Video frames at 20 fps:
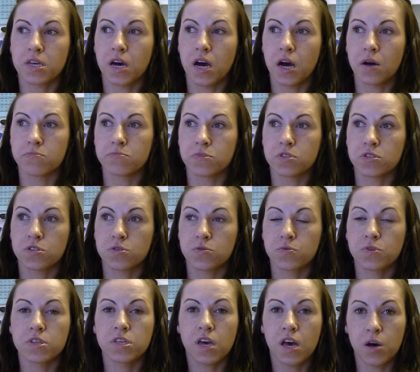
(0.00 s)
to
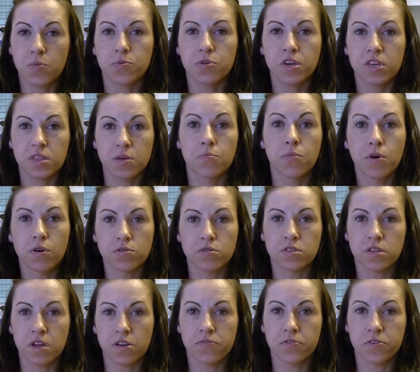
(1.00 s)
really help you get the
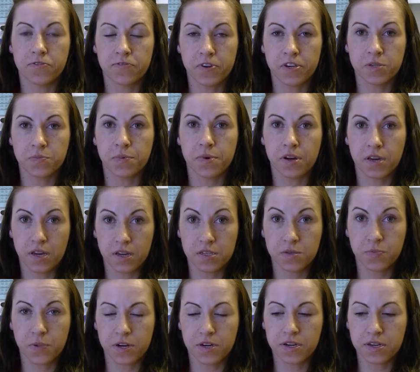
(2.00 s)
most out of your Facebook
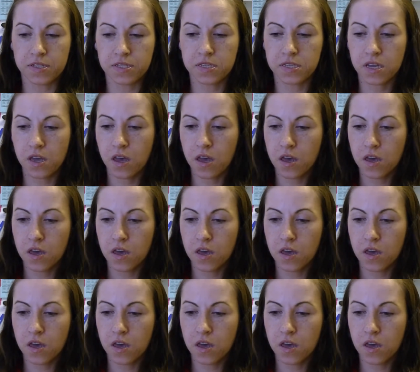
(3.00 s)
experience.